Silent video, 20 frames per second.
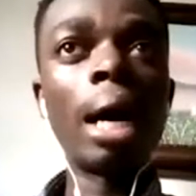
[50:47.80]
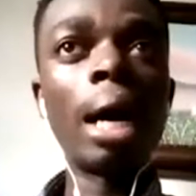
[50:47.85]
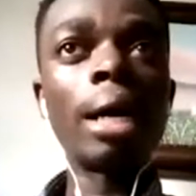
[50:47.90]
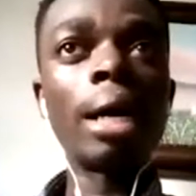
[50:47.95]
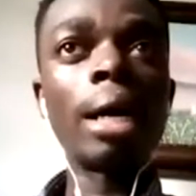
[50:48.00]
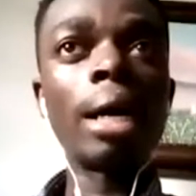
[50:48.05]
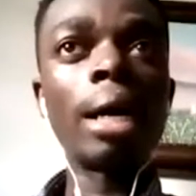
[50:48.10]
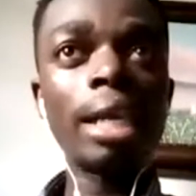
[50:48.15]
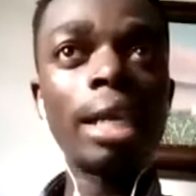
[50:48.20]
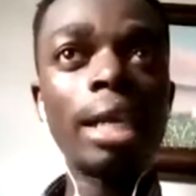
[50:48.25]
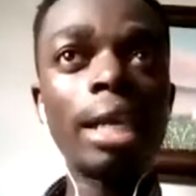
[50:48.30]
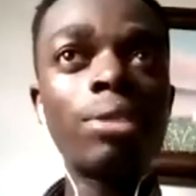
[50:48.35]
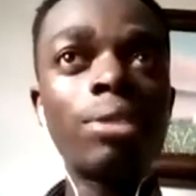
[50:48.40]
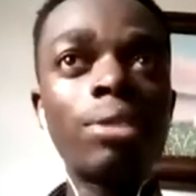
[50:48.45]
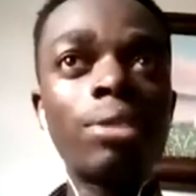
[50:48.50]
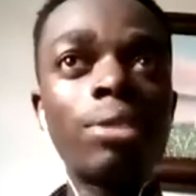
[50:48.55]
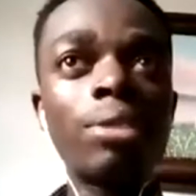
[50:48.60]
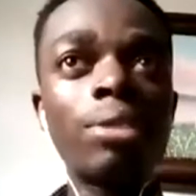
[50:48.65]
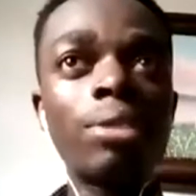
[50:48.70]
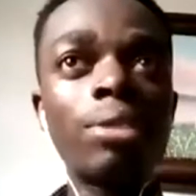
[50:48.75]
get
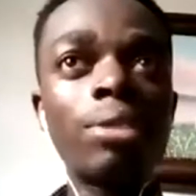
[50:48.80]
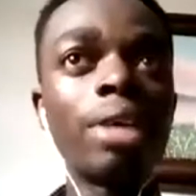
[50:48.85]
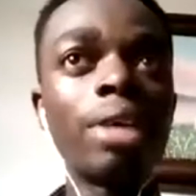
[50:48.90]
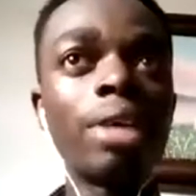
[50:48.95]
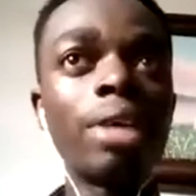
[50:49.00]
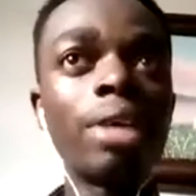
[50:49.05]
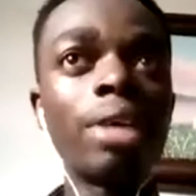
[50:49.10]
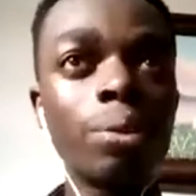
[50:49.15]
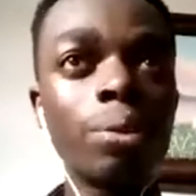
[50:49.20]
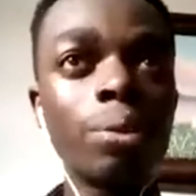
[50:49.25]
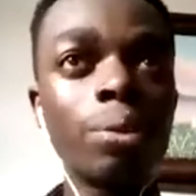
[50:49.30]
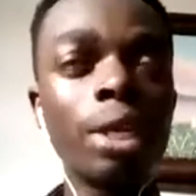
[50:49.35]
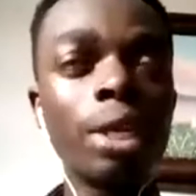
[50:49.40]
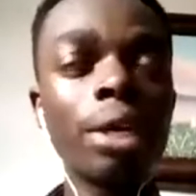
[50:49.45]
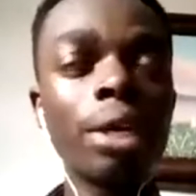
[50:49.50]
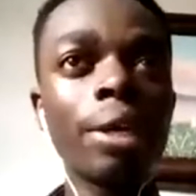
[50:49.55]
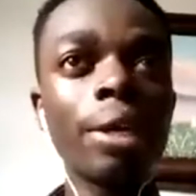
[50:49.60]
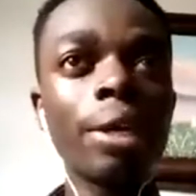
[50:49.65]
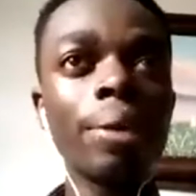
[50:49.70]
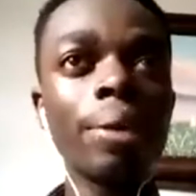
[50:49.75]
to be enrolled
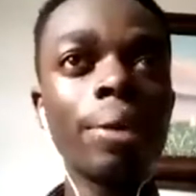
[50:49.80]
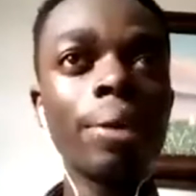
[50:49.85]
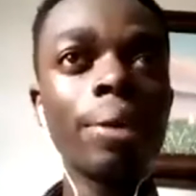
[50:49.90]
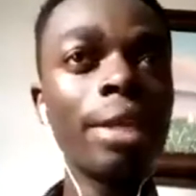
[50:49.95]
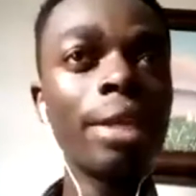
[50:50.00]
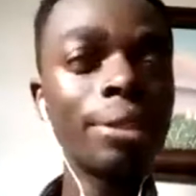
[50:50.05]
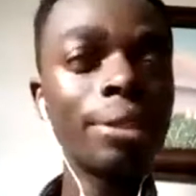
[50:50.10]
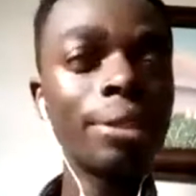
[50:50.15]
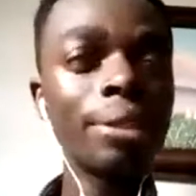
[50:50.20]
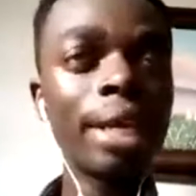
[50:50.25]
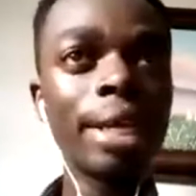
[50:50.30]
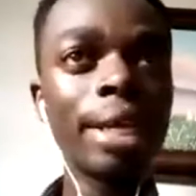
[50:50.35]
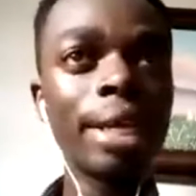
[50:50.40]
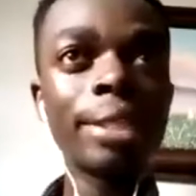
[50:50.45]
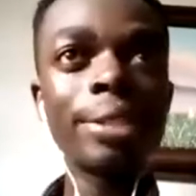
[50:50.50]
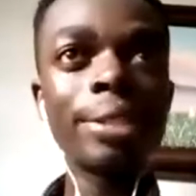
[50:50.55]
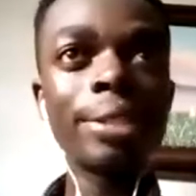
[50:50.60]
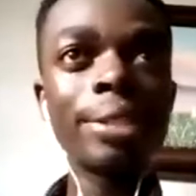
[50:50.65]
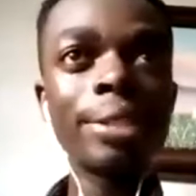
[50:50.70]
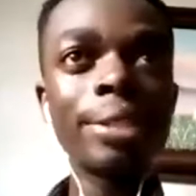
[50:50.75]
in
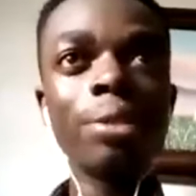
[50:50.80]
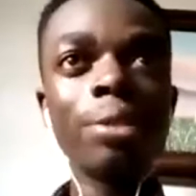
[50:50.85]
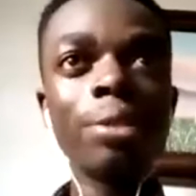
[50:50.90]
NHIS, you know,